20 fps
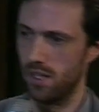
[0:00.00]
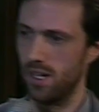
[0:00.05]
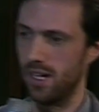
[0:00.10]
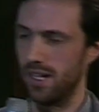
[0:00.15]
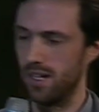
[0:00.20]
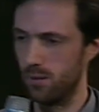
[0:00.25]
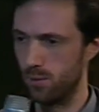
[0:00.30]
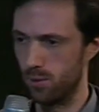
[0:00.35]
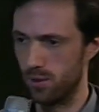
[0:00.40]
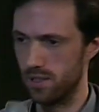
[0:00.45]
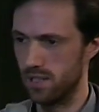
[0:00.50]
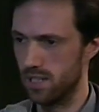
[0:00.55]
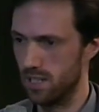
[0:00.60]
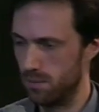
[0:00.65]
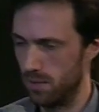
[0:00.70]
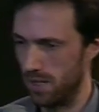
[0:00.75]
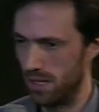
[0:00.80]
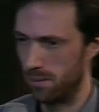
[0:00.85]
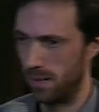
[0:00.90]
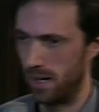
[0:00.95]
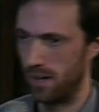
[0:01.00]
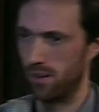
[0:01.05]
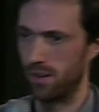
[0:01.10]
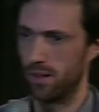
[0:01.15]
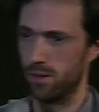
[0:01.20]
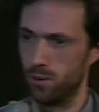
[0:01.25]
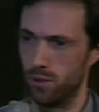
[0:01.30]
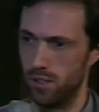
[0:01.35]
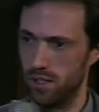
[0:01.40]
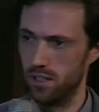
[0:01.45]
I didn't want it to be about
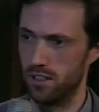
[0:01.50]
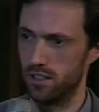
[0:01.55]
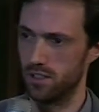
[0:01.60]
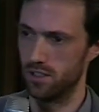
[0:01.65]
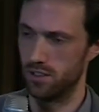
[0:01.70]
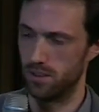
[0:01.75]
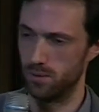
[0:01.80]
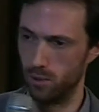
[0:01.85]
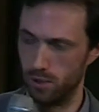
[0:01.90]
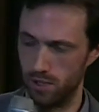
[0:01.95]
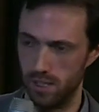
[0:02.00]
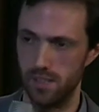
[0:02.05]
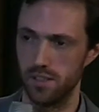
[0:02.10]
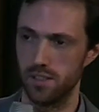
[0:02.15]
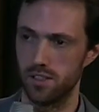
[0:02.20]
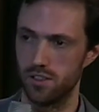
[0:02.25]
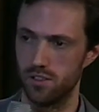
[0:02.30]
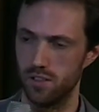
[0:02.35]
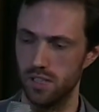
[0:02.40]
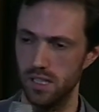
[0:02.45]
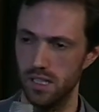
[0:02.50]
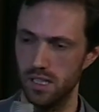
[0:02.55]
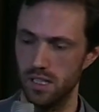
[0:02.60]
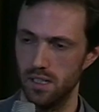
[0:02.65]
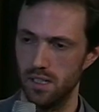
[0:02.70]
that one industry.